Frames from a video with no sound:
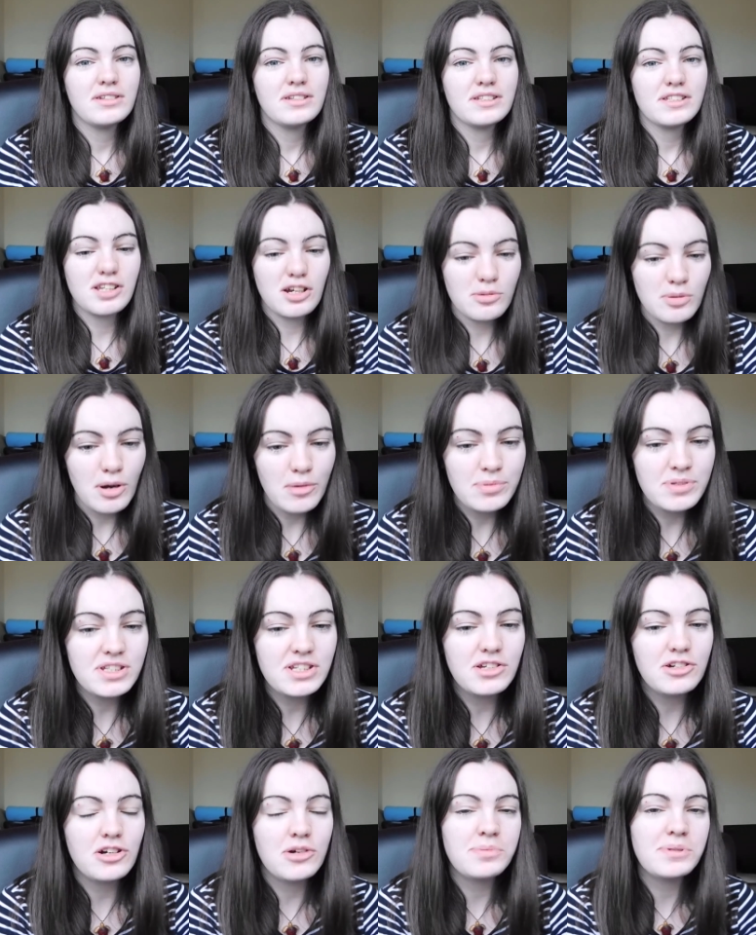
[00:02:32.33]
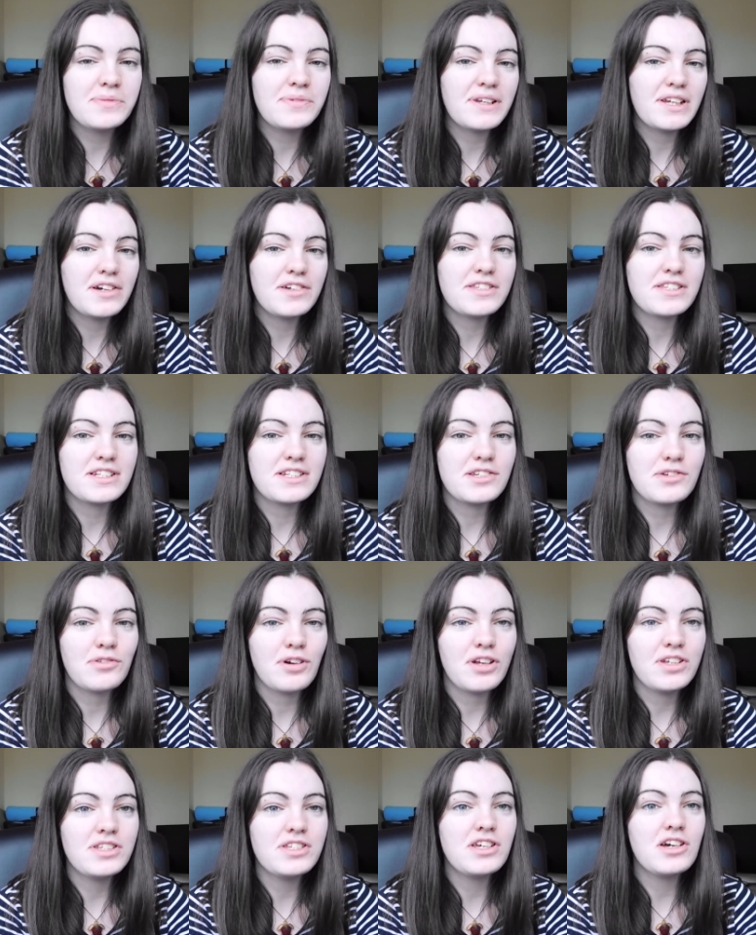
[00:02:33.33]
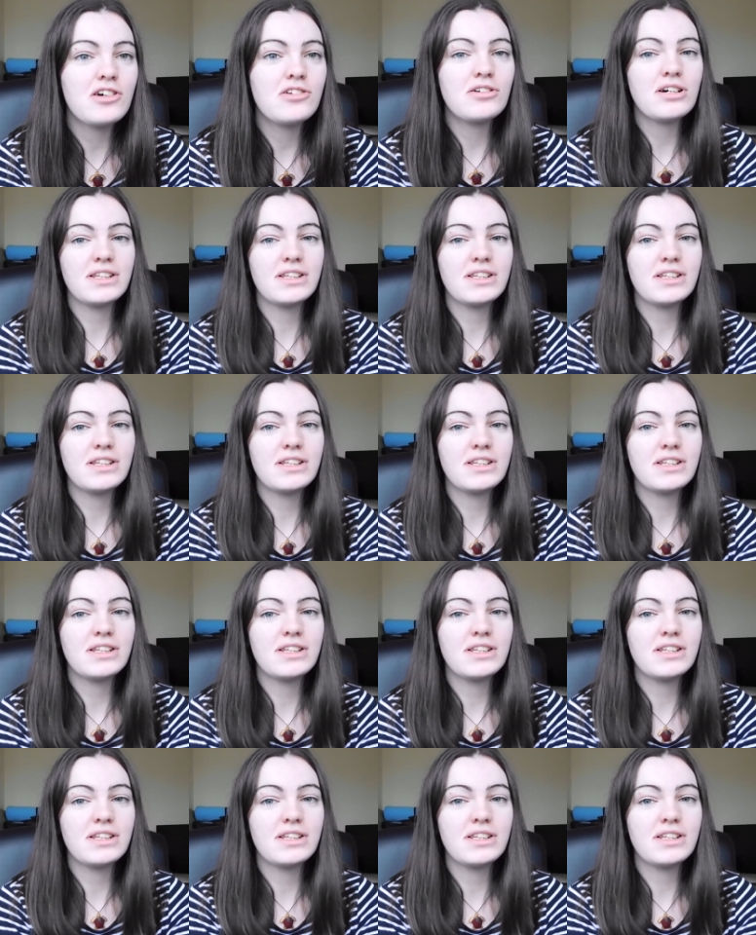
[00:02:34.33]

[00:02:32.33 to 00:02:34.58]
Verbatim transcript: so I'm hoping to do a couple of videos in Toronto